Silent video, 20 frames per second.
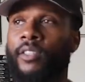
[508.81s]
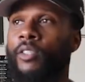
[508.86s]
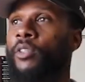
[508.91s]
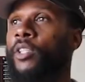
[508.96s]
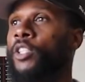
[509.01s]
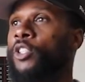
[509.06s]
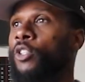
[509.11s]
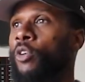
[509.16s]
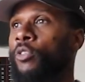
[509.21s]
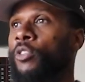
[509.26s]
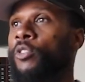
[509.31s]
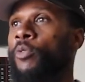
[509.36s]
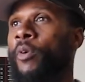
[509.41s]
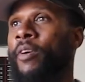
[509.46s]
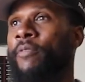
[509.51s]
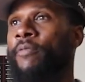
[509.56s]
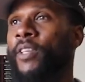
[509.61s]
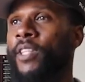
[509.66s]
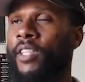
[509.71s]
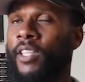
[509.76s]
so he chose the
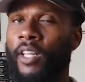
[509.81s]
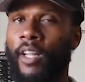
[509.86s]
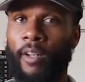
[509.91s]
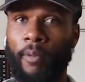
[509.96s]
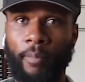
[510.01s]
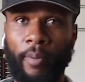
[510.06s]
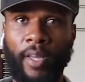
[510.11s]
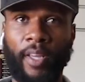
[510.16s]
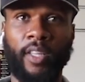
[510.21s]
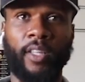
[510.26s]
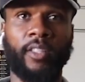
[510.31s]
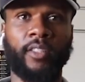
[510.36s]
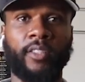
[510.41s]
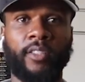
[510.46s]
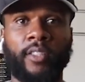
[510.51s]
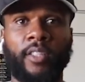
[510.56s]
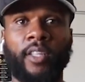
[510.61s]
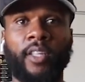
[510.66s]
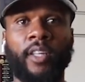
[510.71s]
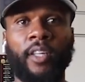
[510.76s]
$150
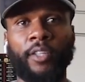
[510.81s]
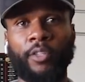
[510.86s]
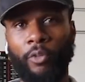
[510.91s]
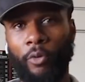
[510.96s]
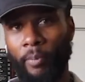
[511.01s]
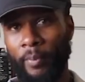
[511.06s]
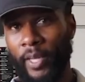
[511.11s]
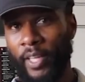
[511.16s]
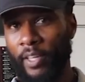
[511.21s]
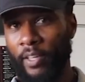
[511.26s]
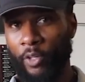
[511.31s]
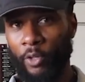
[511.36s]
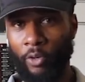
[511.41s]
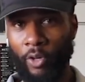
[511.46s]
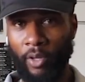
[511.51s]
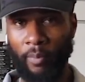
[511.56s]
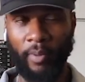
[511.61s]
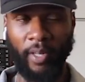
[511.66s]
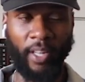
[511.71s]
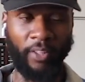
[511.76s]
package. We made an
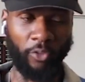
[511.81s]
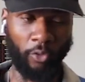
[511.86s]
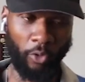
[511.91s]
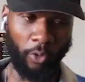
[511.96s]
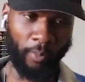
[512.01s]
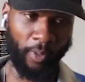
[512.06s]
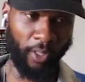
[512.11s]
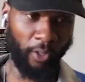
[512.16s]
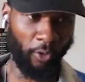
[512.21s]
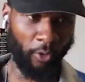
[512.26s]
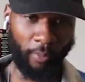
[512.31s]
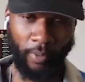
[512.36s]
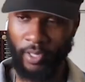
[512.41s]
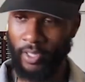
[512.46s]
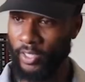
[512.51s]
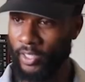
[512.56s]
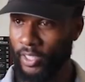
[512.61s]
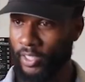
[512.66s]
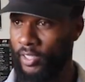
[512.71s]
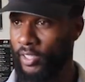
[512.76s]
agreement. I told him a little
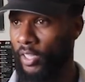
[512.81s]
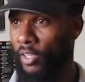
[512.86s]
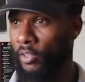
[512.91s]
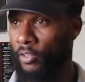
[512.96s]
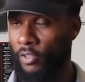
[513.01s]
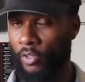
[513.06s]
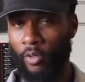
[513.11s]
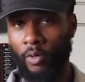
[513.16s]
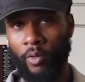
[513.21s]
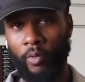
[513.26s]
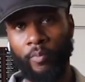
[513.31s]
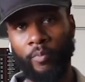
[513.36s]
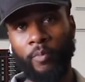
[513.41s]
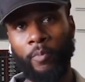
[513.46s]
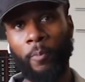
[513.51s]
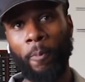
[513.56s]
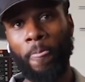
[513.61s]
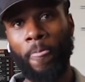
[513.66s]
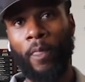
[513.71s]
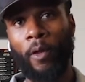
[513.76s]
bit of details on
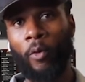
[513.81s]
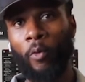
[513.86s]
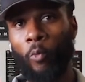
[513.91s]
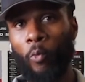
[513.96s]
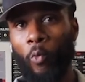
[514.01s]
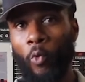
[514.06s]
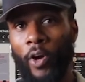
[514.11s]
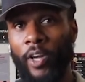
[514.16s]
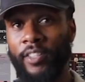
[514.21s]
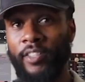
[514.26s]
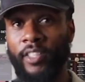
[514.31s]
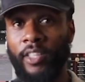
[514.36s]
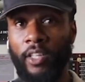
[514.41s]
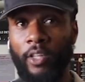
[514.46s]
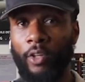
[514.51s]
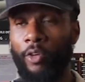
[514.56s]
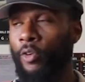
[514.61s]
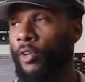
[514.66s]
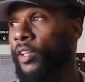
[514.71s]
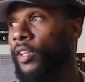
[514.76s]
what's
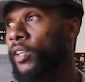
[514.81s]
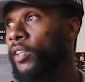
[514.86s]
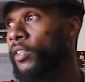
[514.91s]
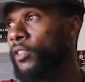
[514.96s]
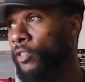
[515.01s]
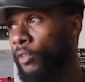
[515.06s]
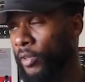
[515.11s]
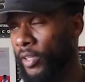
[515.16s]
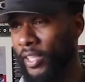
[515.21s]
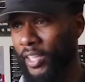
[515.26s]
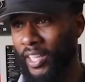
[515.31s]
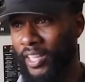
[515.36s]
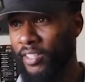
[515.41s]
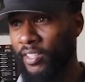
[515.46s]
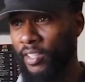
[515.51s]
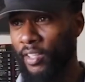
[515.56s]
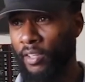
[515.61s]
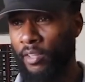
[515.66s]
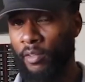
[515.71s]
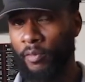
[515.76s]
included. So he
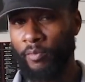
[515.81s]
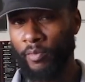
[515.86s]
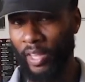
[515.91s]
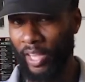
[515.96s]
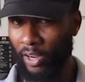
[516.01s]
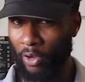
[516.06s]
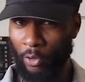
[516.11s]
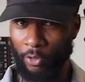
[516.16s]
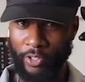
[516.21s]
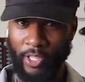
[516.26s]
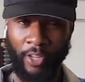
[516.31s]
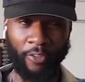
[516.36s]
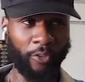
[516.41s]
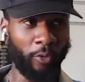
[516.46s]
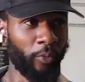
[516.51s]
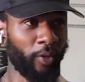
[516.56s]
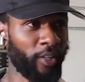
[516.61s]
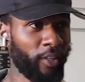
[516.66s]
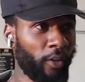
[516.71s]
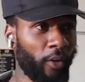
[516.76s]
gets here, that goes out
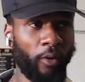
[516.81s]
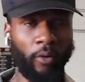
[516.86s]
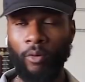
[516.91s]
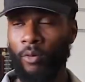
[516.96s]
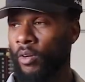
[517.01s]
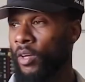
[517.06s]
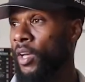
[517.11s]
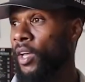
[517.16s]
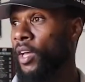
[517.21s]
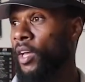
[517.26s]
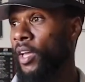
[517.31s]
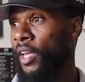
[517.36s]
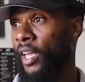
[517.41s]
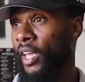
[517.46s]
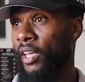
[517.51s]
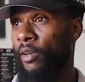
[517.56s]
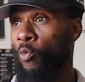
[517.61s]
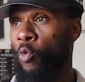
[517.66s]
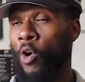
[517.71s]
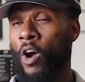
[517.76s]
the window.
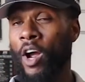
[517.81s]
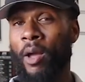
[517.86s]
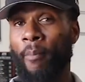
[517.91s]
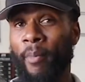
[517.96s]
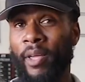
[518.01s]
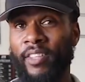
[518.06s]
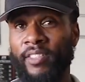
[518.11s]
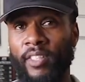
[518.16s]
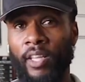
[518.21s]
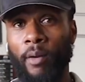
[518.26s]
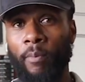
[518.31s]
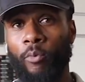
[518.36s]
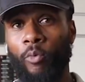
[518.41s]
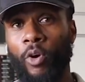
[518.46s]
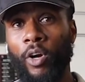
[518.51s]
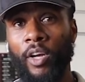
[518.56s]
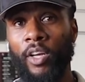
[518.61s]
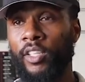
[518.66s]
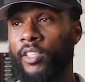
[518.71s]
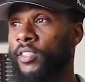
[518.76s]
And where I messed up
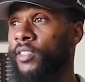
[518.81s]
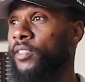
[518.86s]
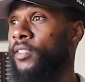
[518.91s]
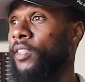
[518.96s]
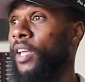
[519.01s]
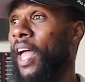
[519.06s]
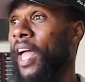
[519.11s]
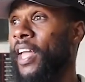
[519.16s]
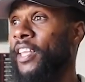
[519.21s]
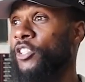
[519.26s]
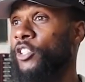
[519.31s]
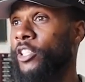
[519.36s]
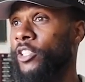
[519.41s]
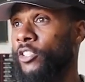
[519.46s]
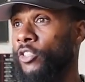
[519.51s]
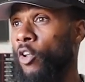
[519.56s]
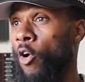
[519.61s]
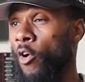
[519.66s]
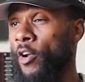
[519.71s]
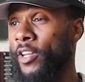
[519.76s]
was, I
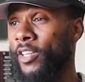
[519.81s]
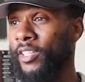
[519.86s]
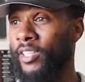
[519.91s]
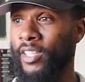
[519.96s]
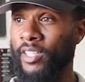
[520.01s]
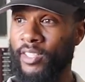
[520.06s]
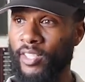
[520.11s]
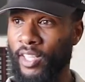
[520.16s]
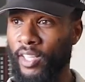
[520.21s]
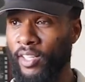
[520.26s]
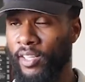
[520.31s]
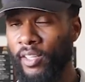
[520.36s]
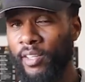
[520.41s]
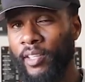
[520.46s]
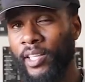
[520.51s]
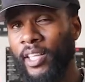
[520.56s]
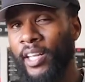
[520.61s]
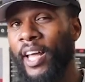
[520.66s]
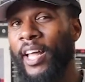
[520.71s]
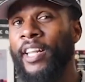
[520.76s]
just started
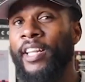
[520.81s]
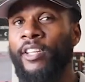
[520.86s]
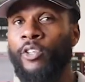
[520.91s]
detailing and I